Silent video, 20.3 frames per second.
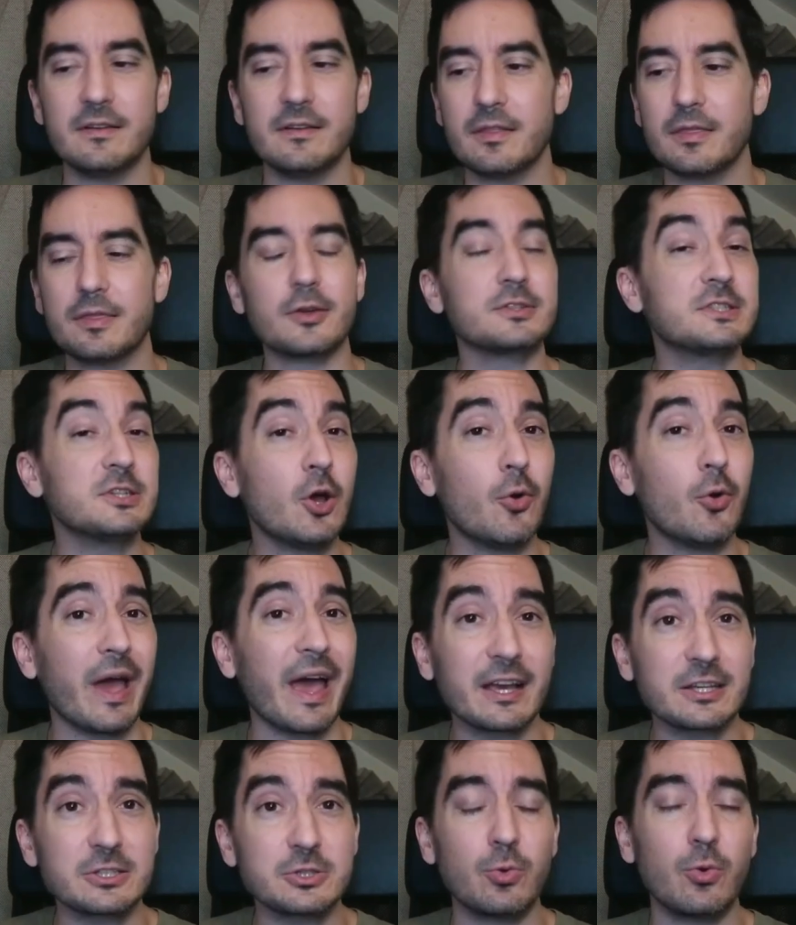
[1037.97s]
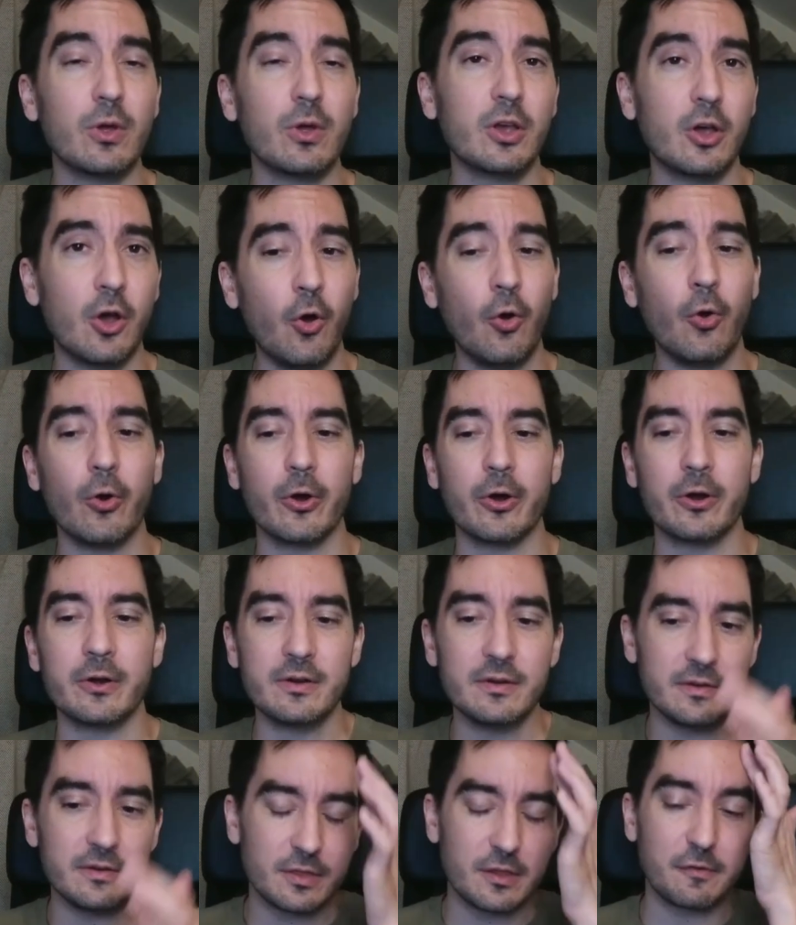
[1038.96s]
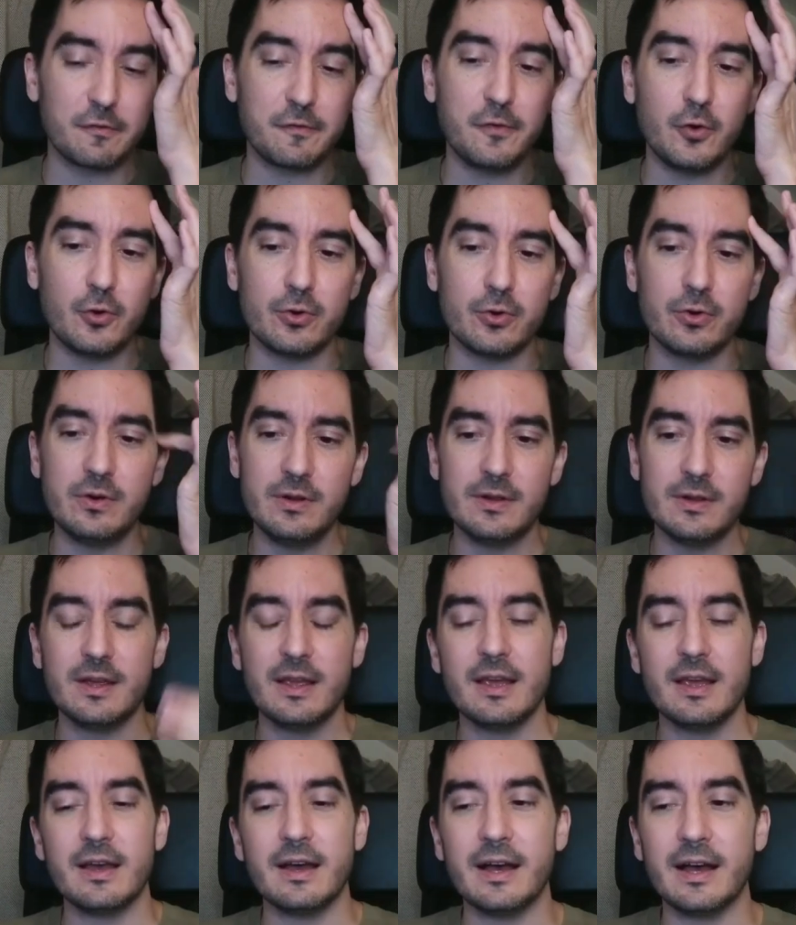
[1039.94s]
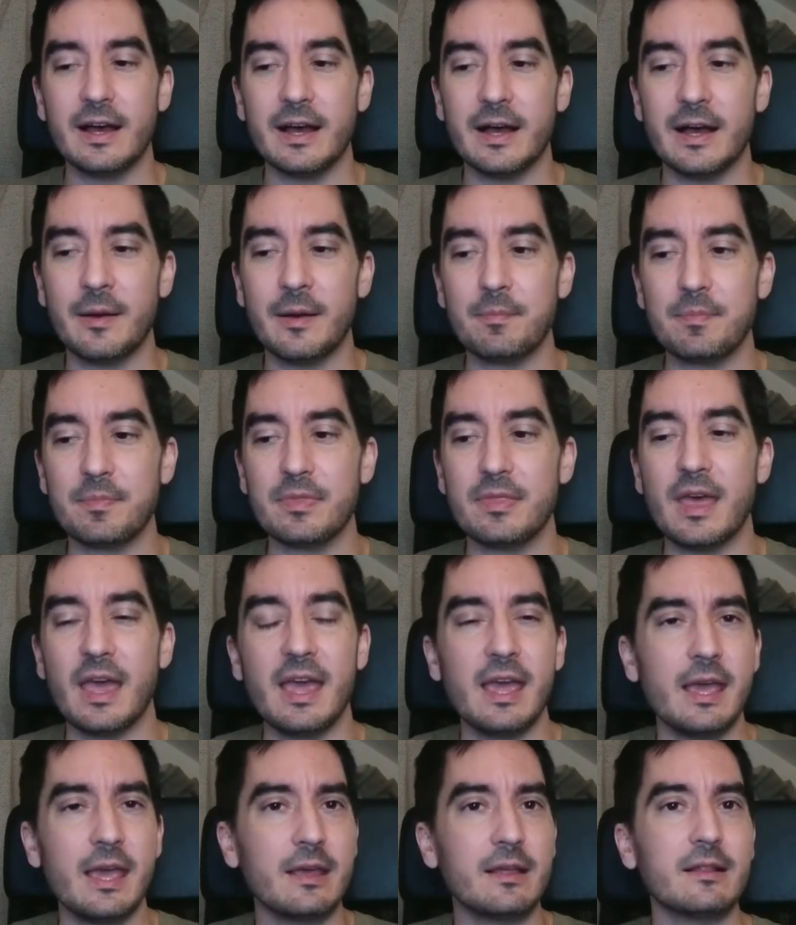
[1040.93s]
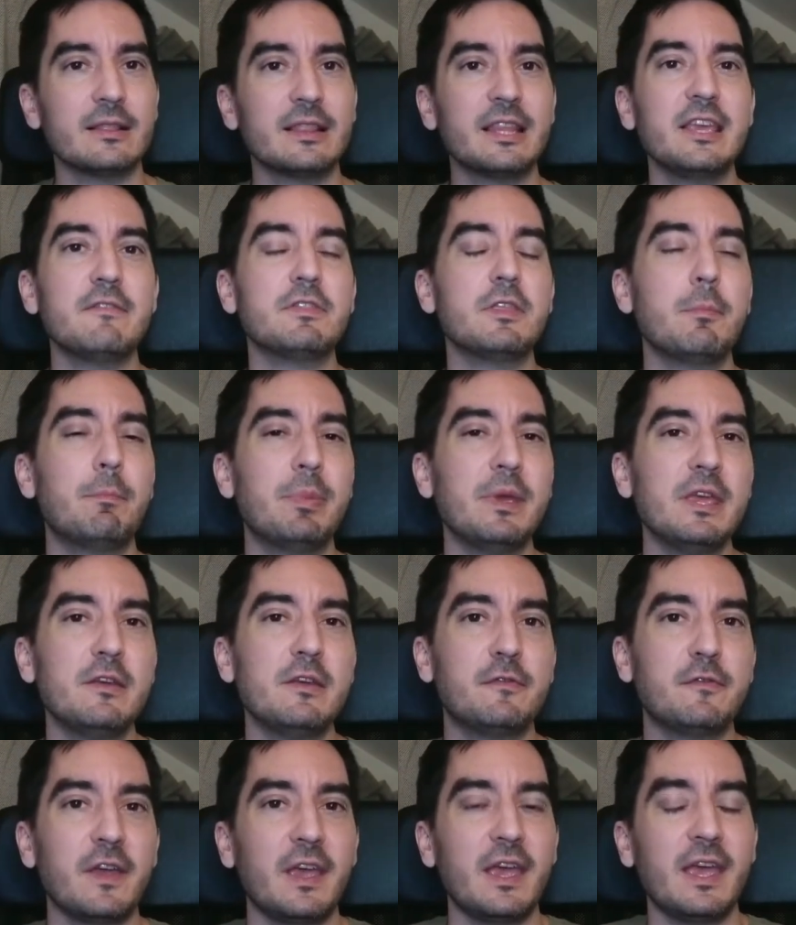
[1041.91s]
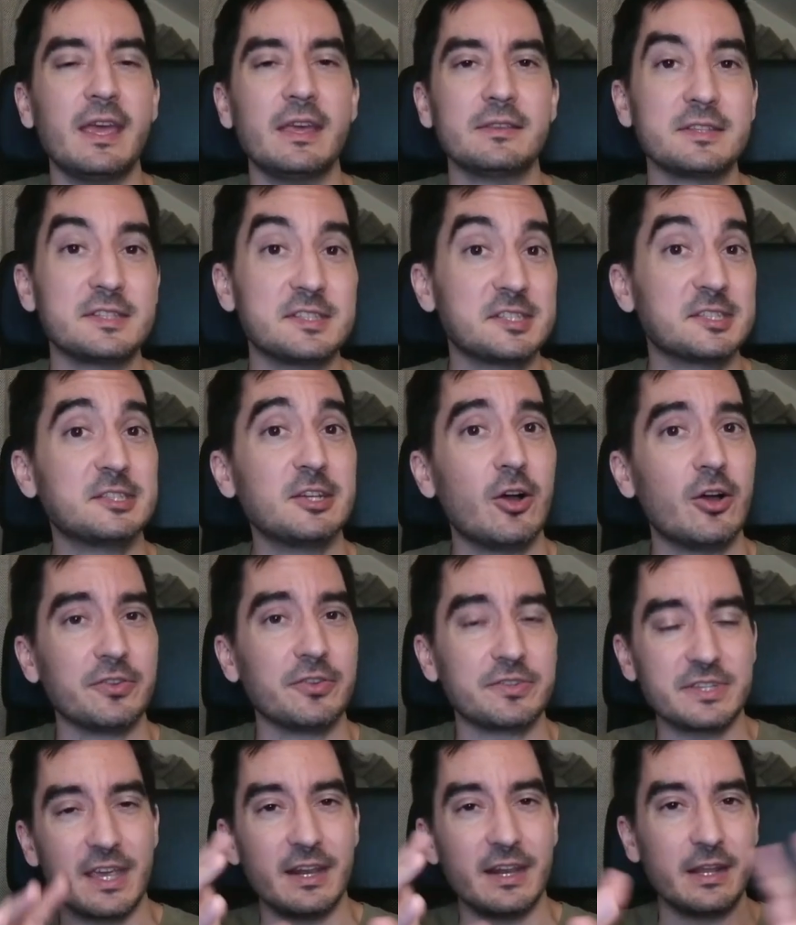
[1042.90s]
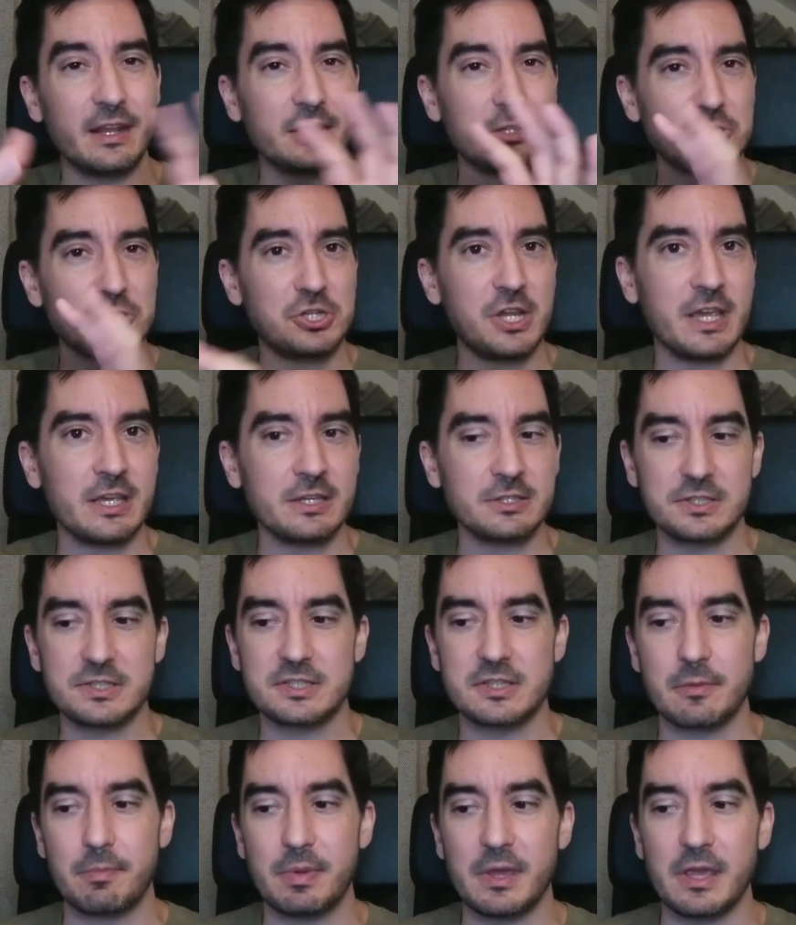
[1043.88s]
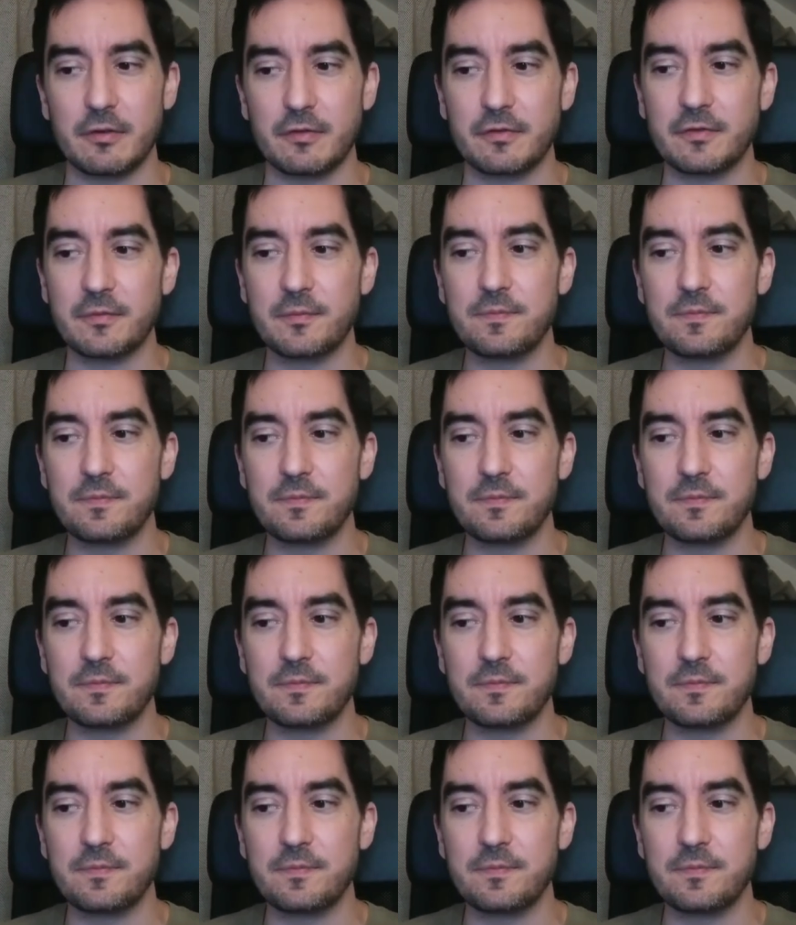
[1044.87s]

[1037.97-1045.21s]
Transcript: There's no actual corn, the food. They leave the beef in salt and it changes the beef.